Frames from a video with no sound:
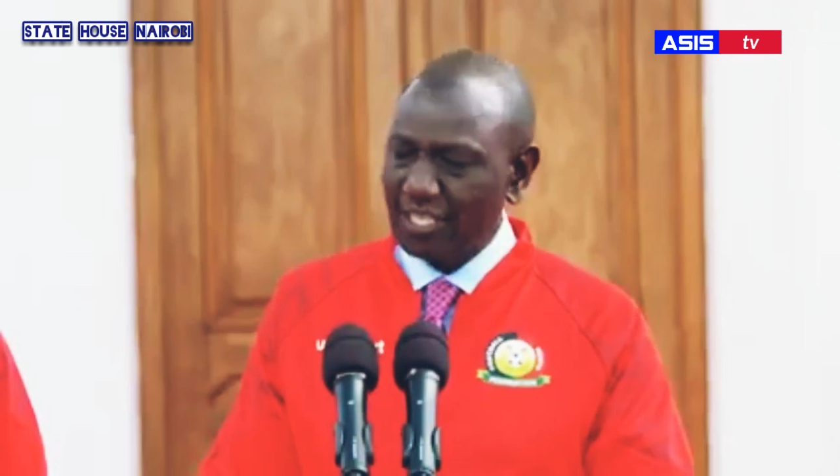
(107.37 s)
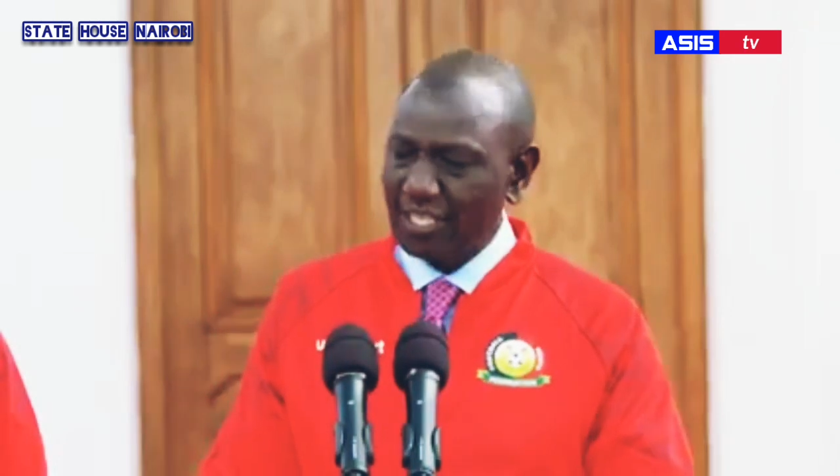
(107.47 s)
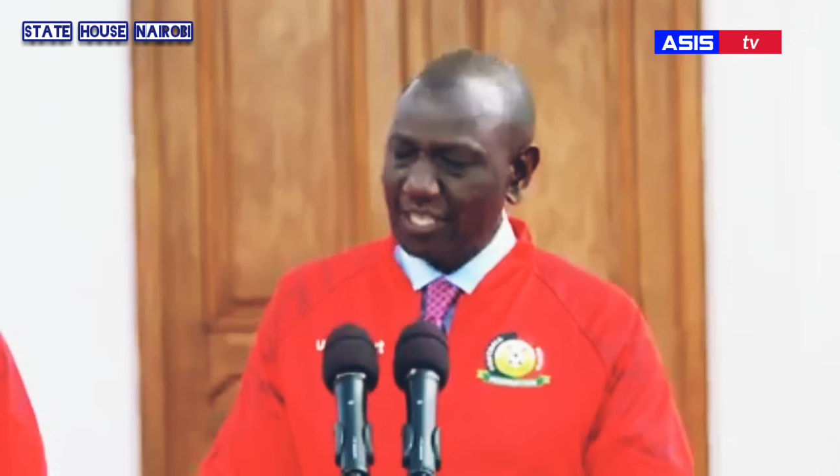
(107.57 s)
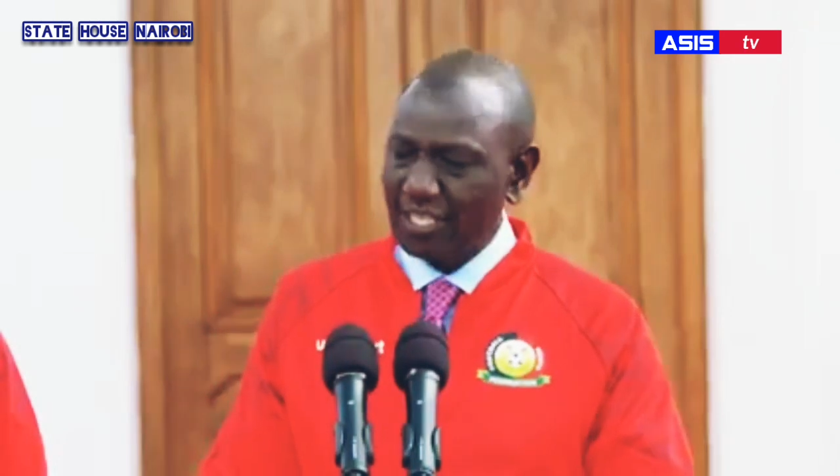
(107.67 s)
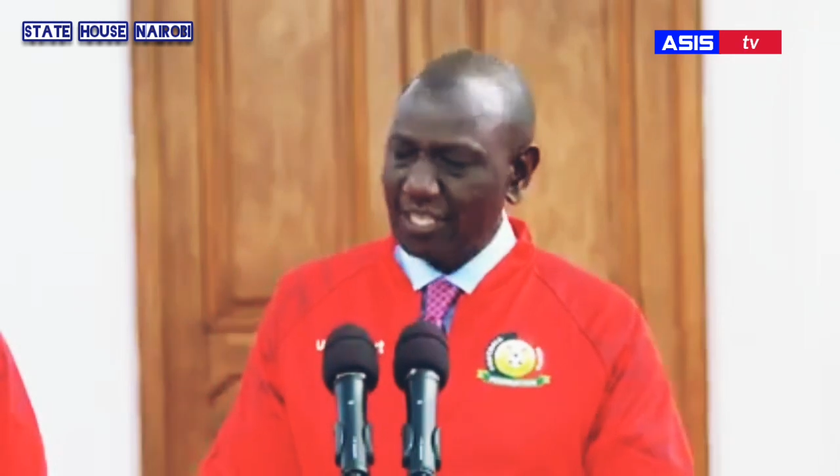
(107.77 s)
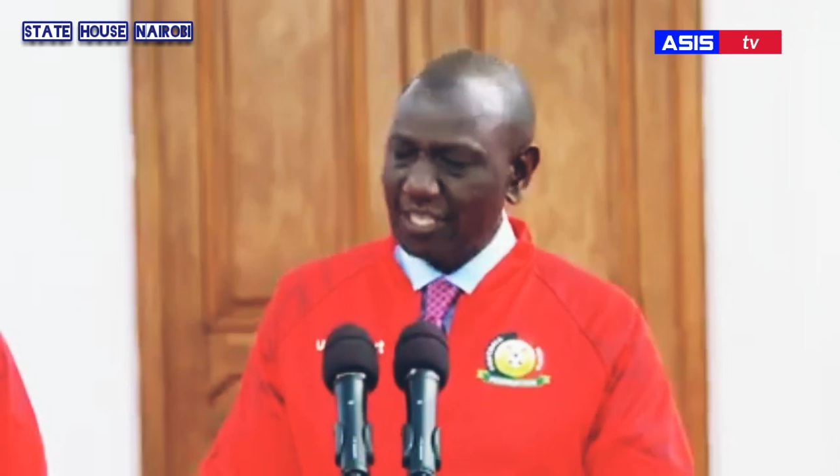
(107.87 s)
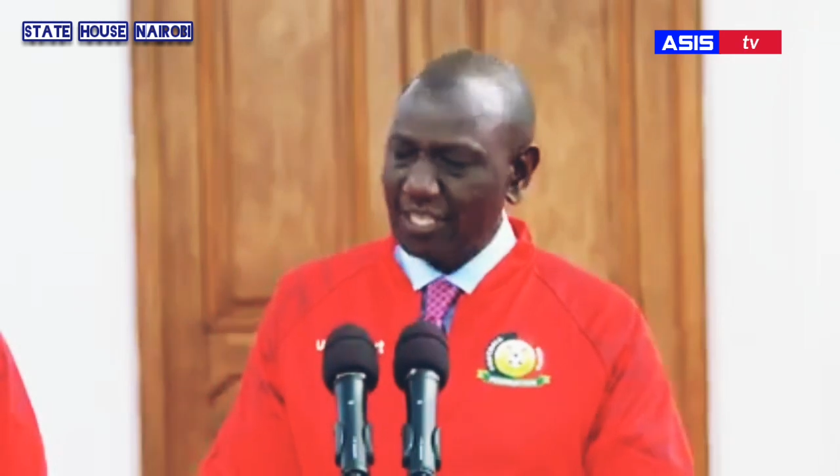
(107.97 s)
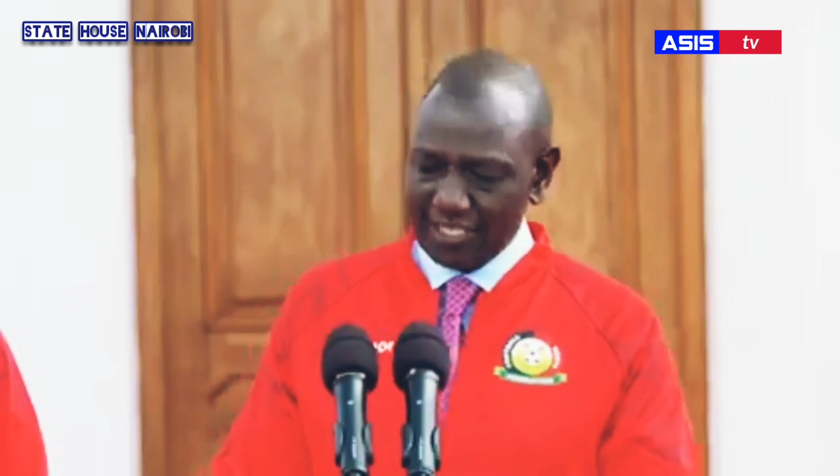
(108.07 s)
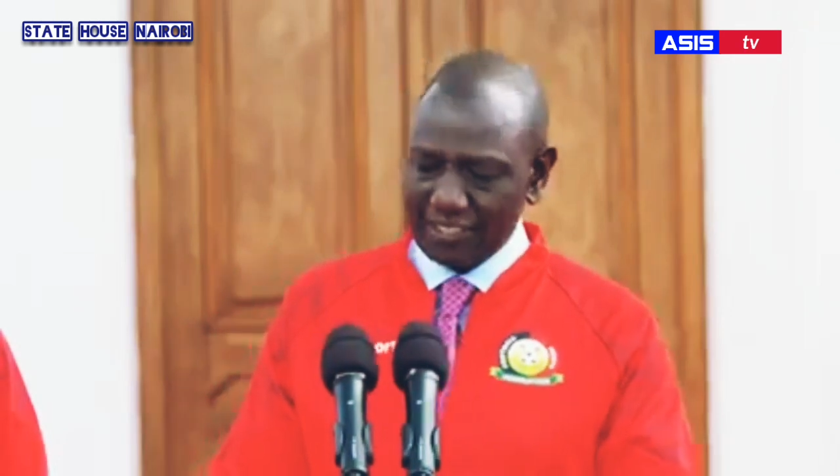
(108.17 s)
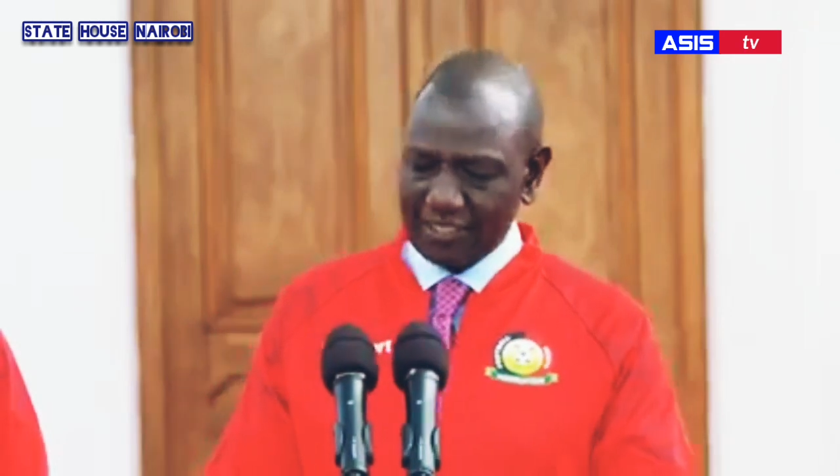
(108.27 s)
and
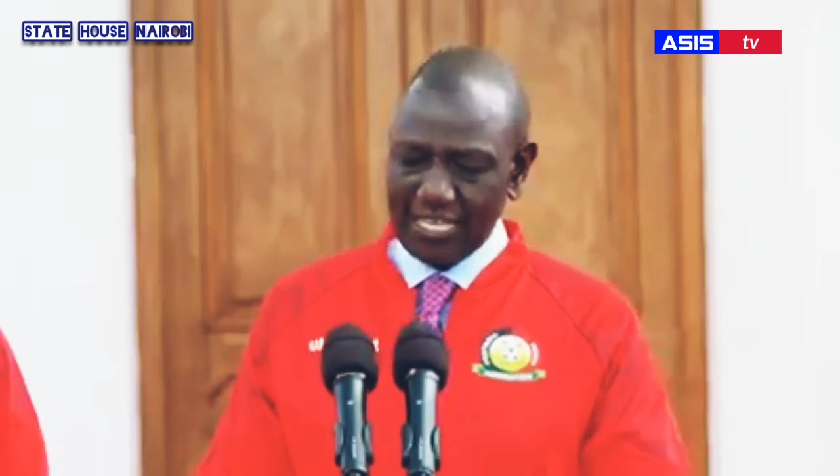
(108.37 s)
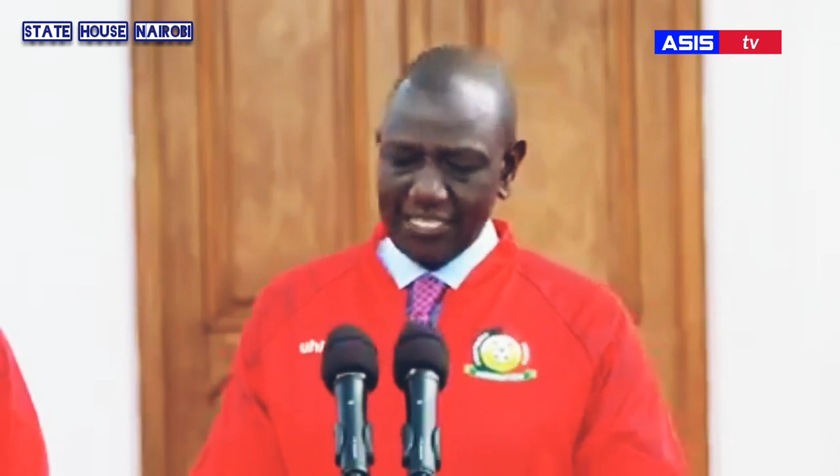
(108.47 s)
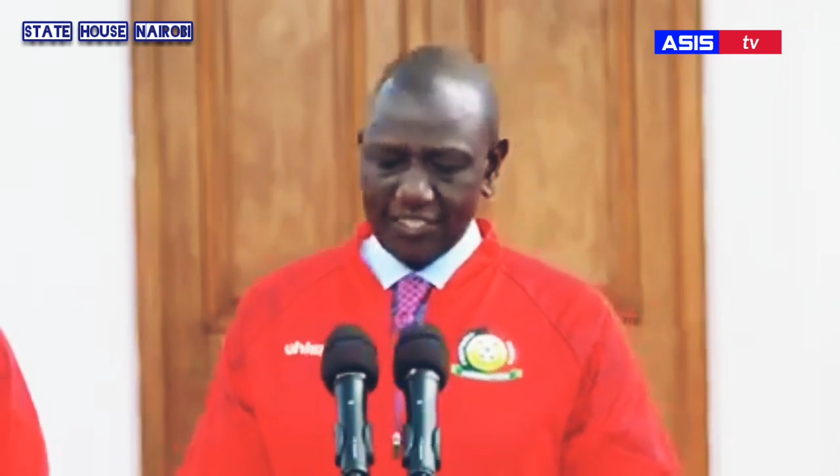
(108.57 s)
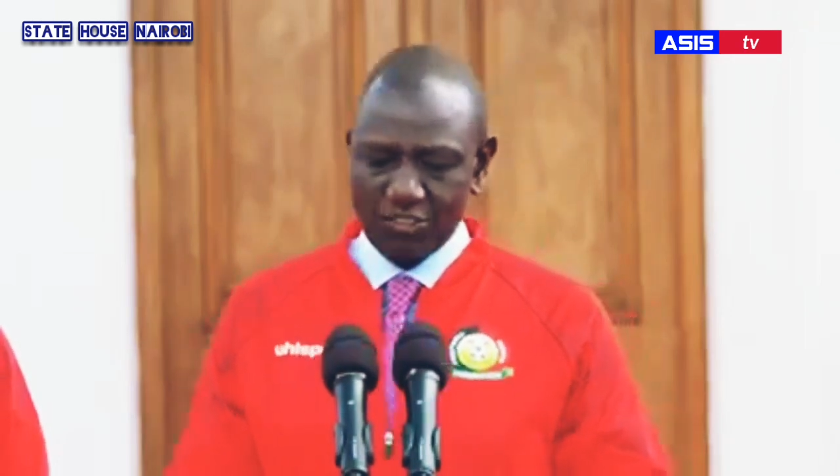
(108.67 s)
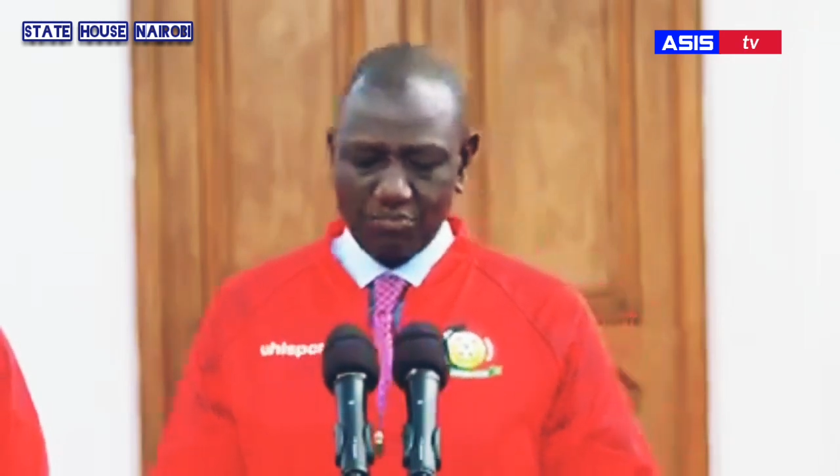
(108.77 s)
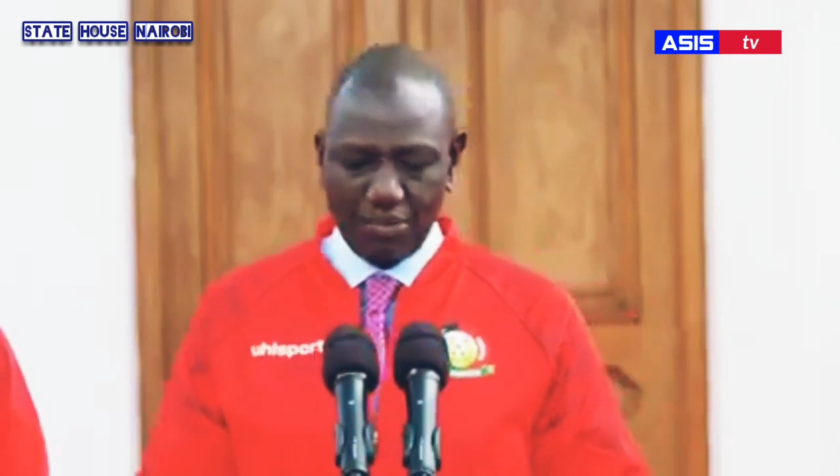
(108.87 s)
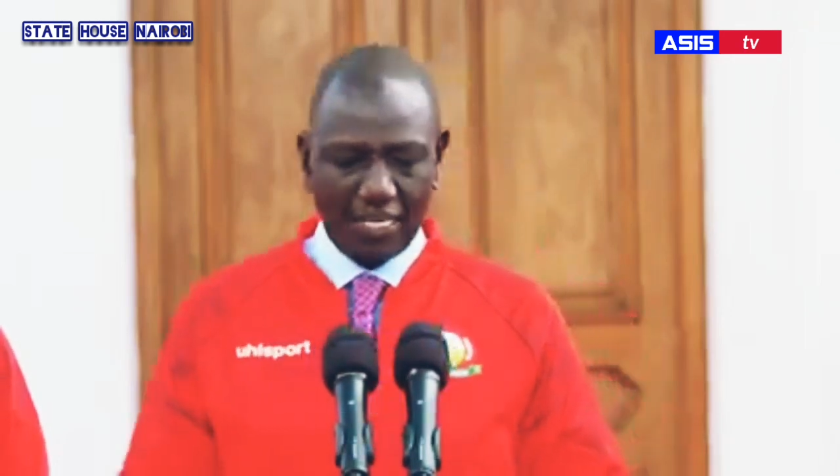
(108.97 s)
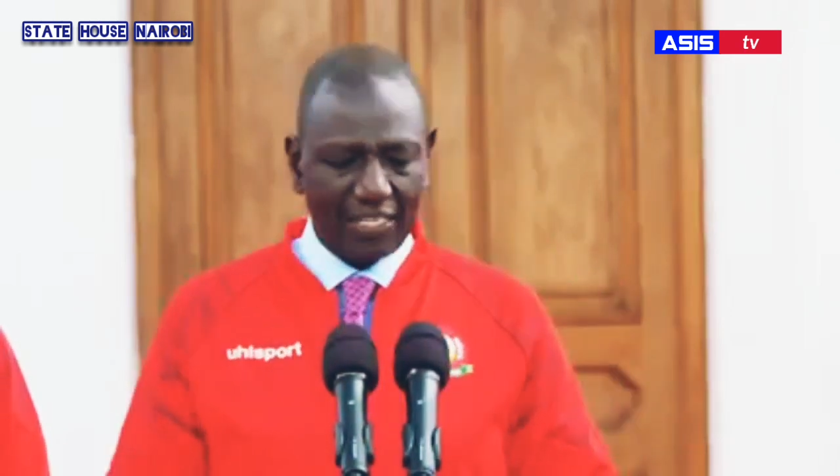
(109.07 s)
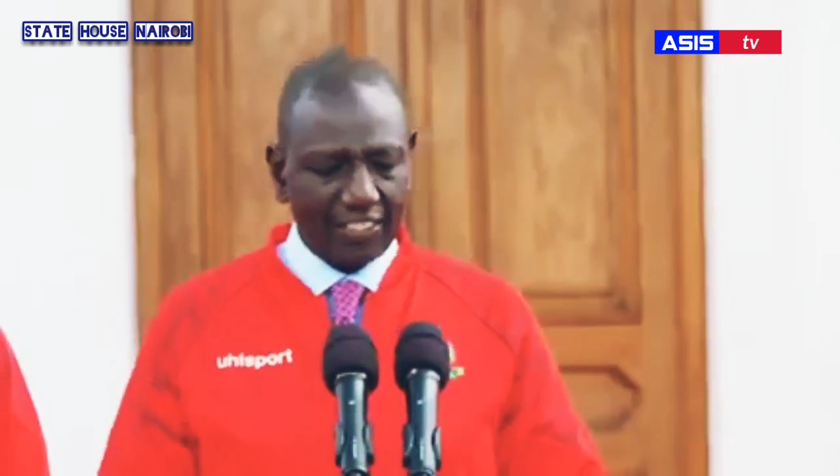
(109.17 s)
Kenya intends to make